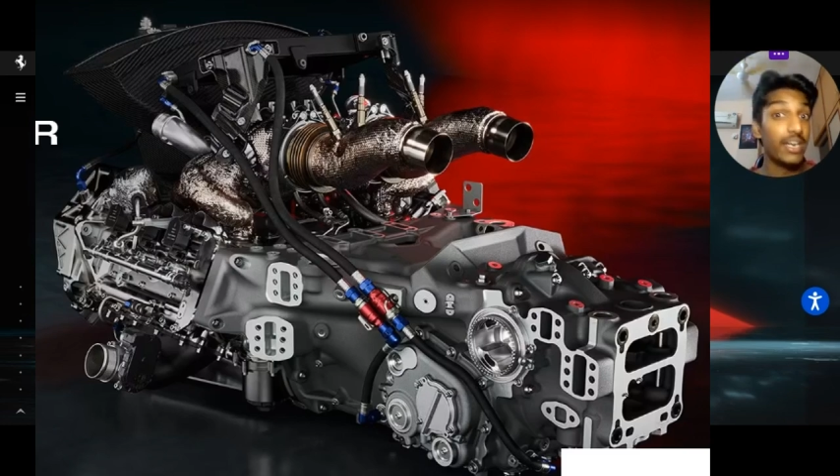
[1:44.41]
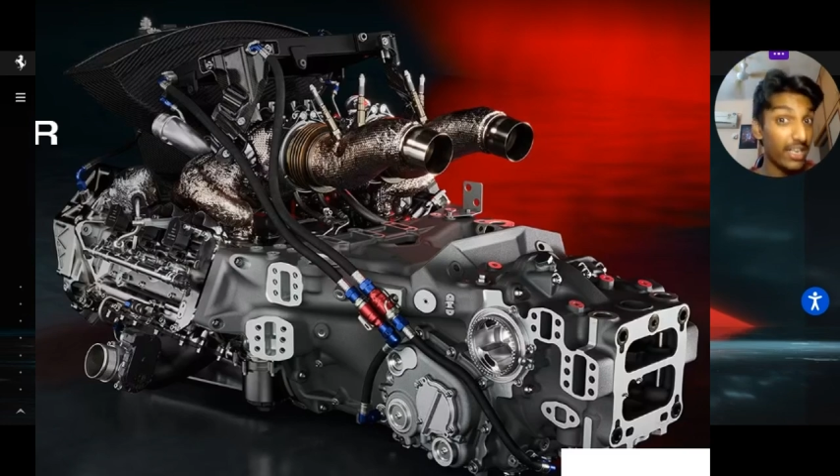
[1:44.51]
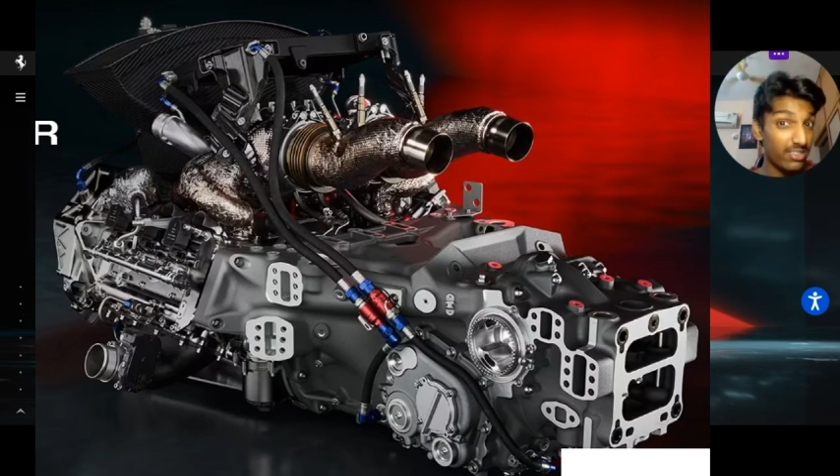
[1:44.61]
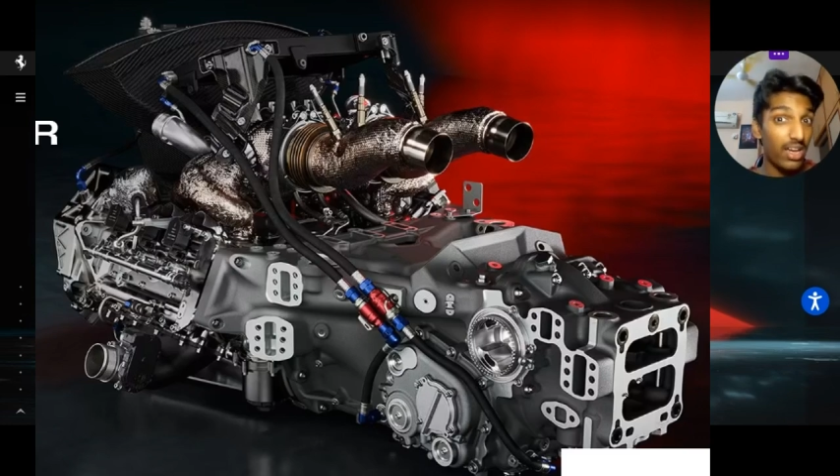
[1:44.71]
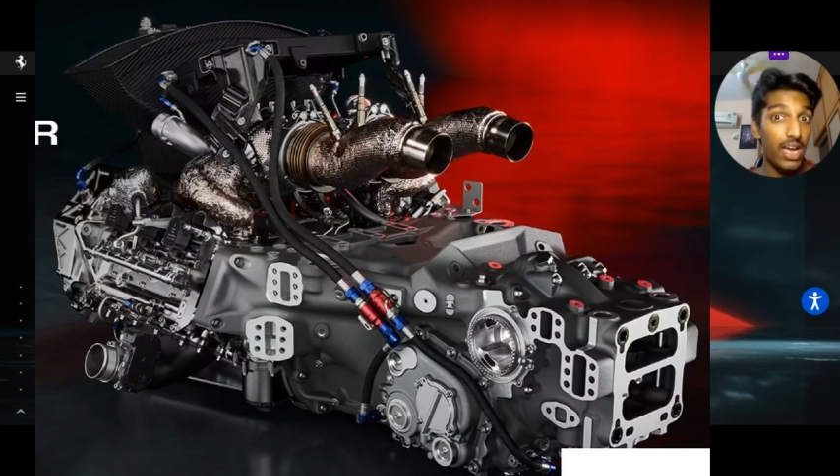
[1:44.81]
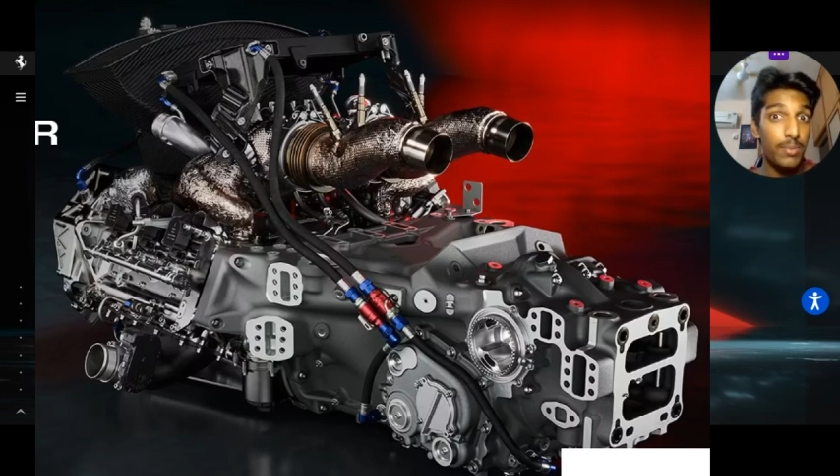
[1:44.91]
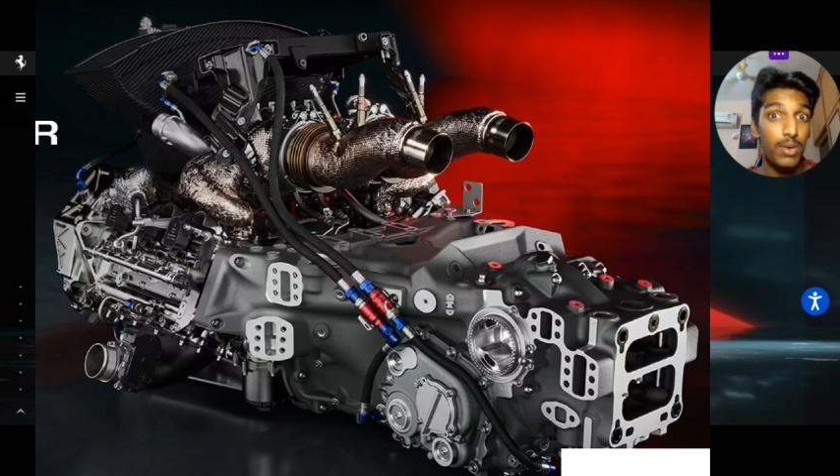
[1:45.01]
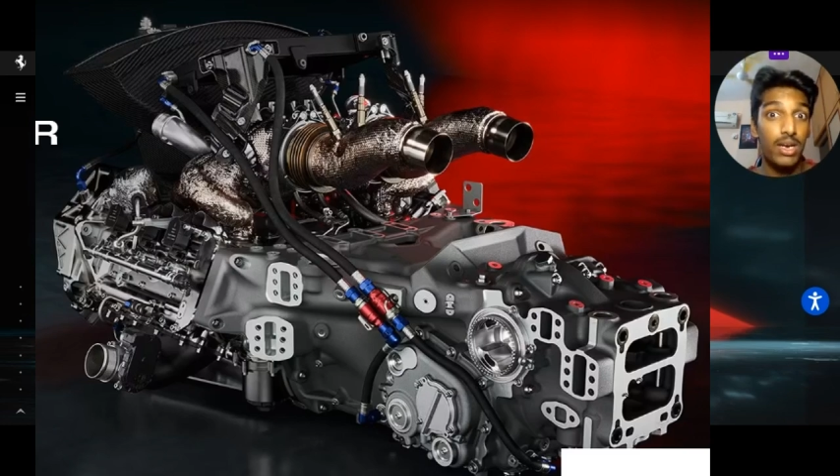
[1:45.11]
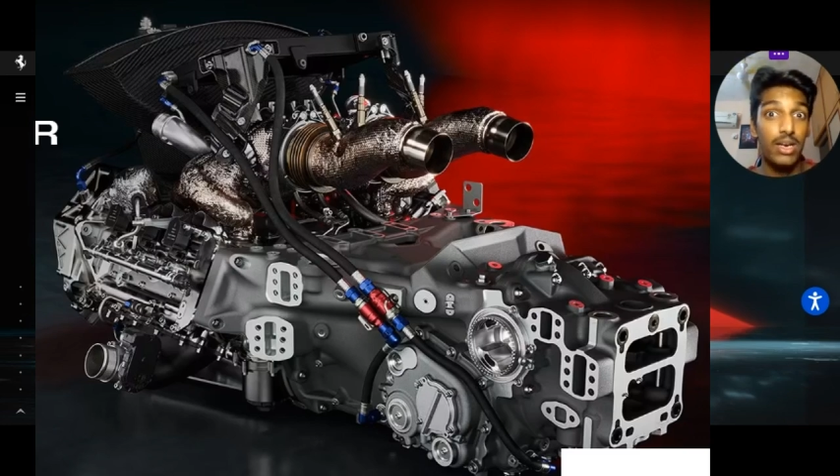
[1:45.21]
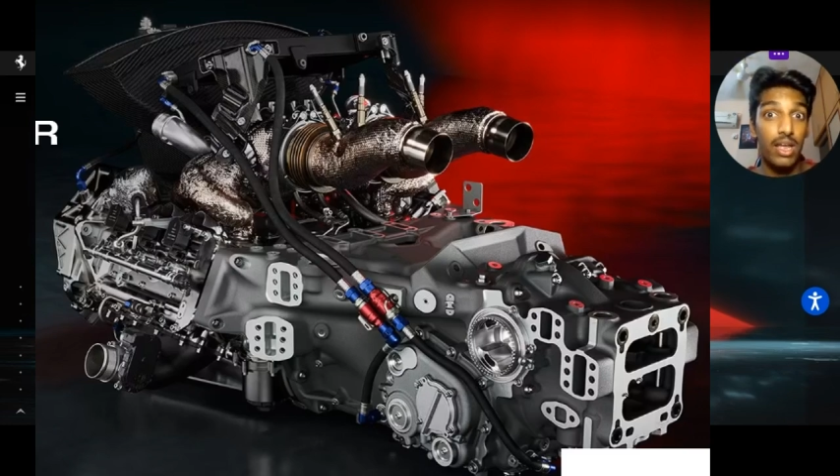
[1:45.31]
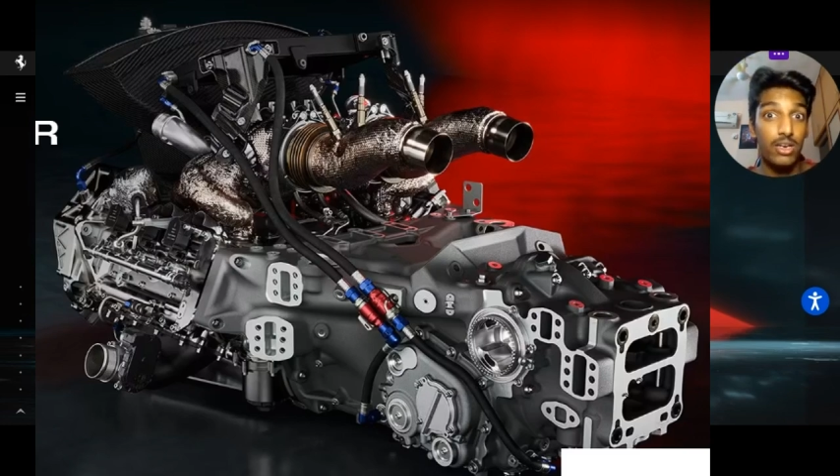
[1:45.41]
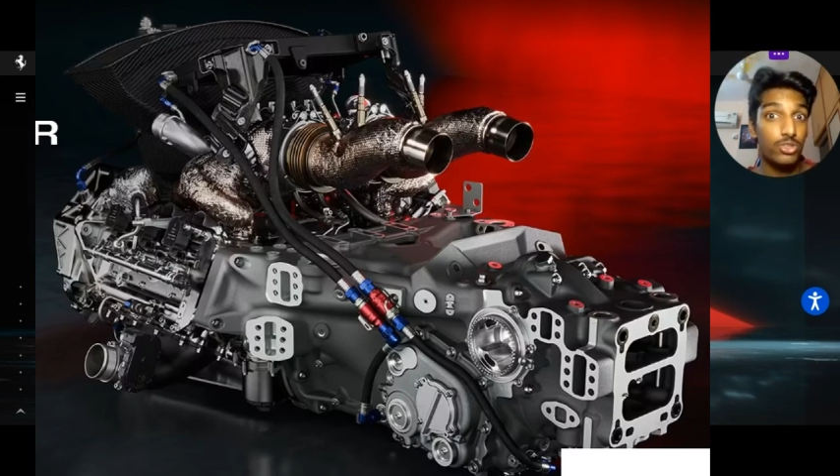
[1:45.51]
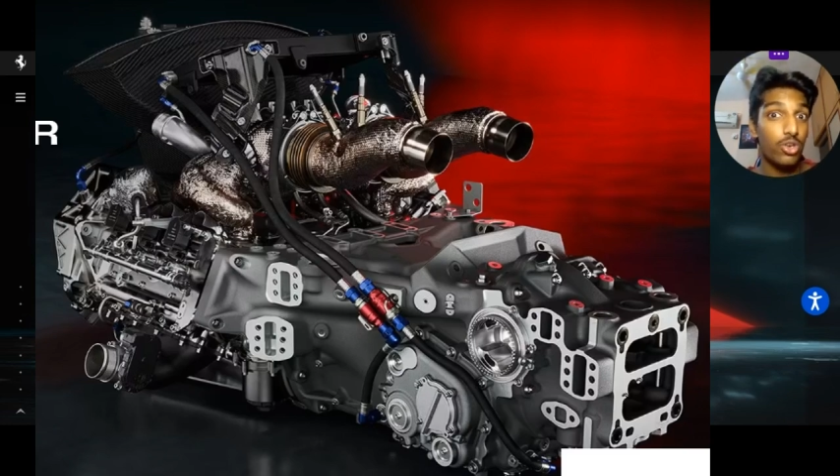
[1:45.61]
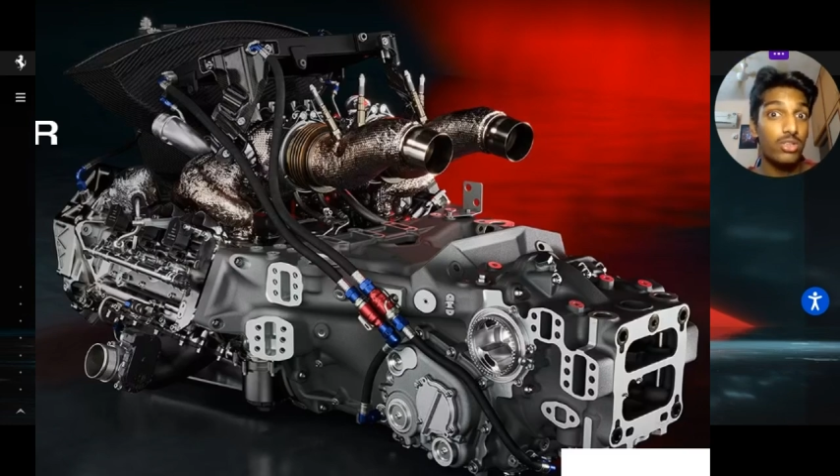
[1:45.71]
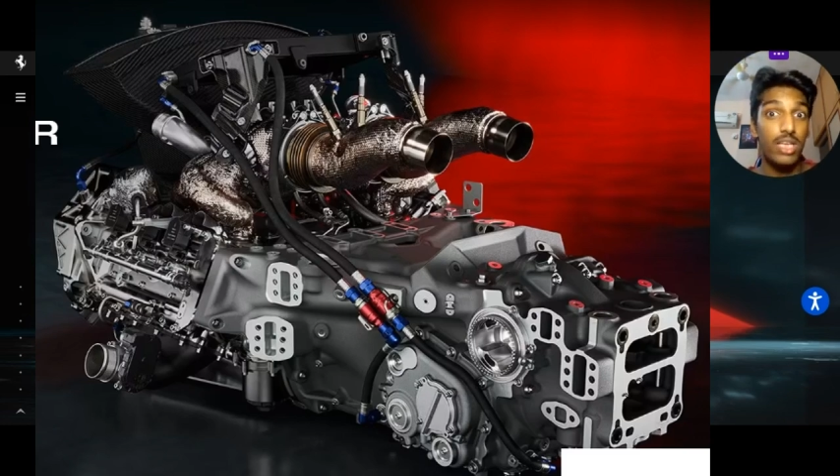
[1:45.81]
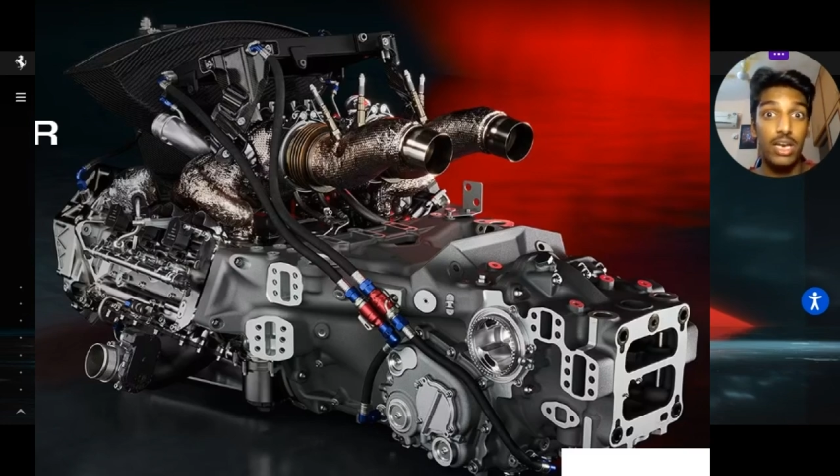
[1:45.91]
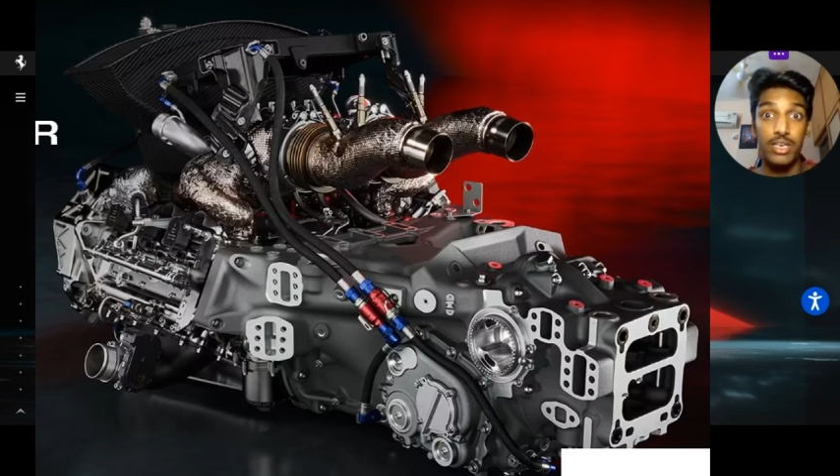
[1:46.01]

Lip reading: it is a hybrid, and it's got the